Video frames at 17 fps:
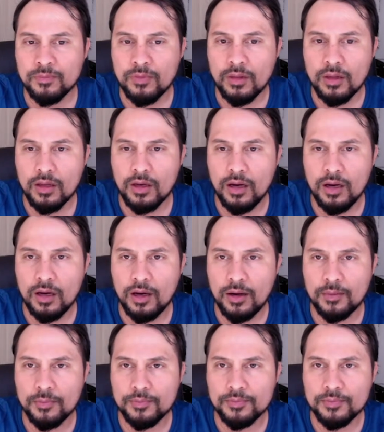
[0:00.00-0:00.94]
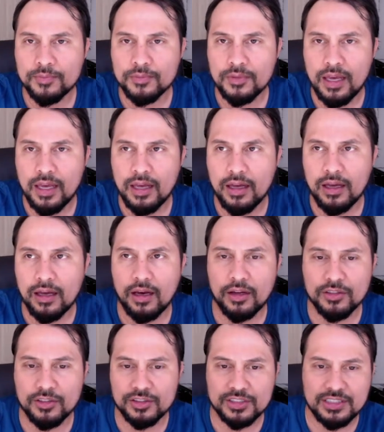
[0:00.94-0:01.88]
Um,
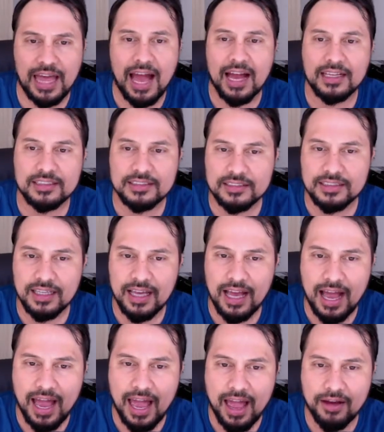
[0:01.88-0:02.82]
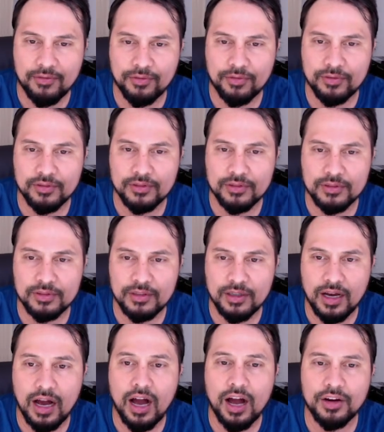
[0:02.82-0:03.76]
Under stocks, I have
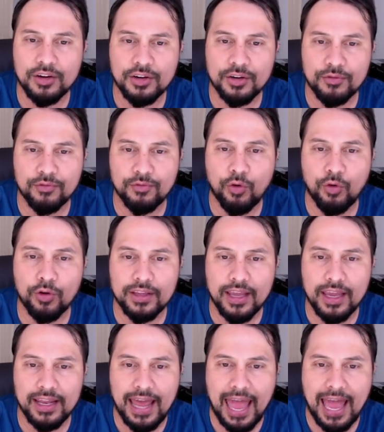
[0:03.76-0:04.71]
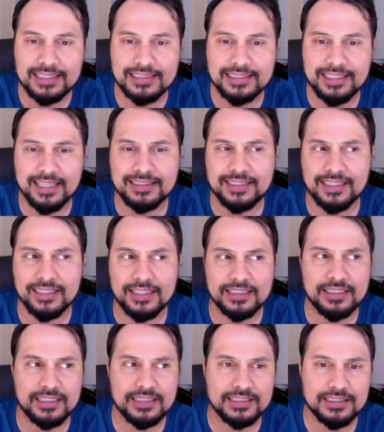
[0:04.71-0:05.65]
148 assets, and
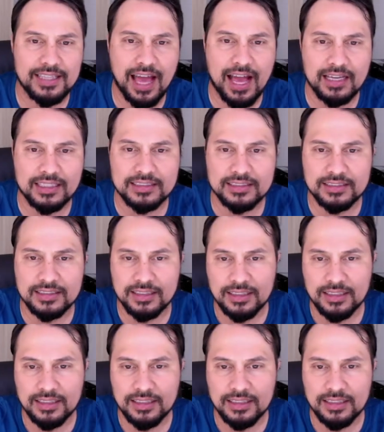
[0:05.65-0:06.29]
this is stocks,